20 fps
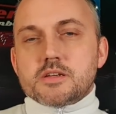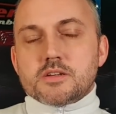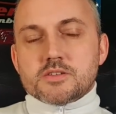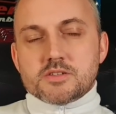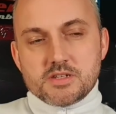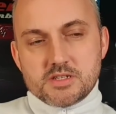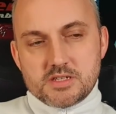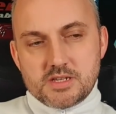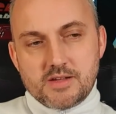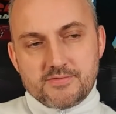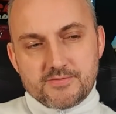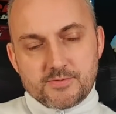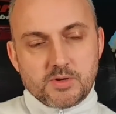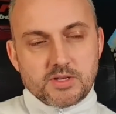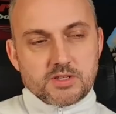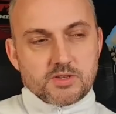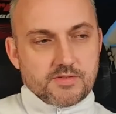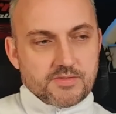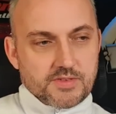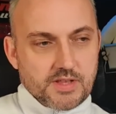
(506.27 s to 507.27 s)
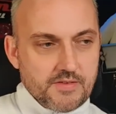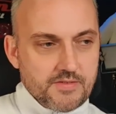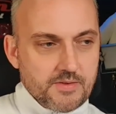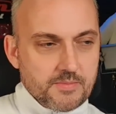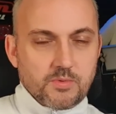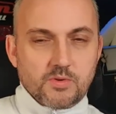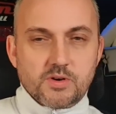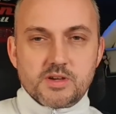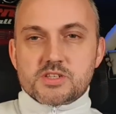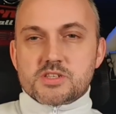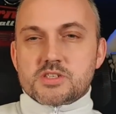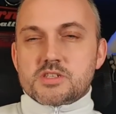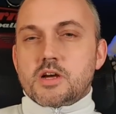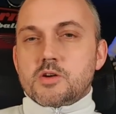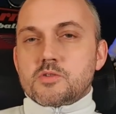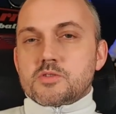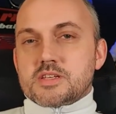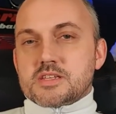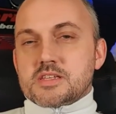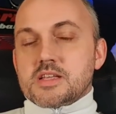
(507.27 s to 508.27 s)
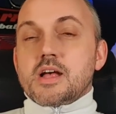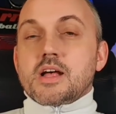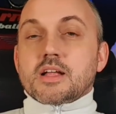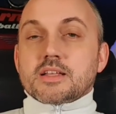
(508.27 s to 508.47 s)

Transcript: I was going to say I have to wonder if David Moyes knows this.